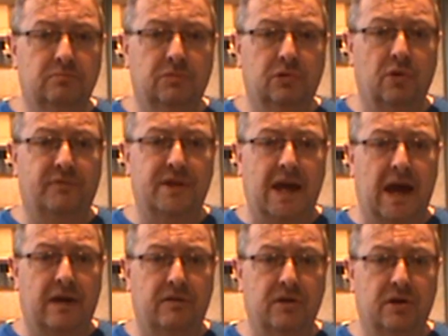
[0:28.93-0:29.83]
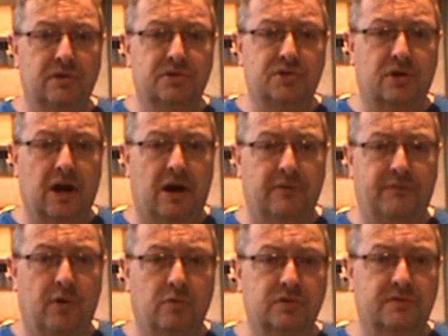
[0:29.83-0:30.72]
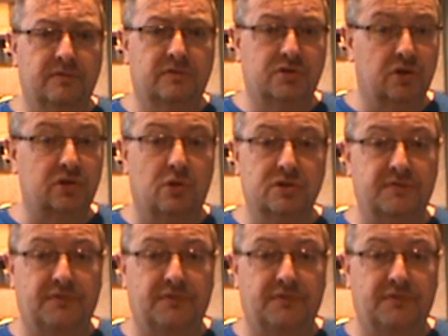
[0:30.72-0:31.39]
loved the area and took loads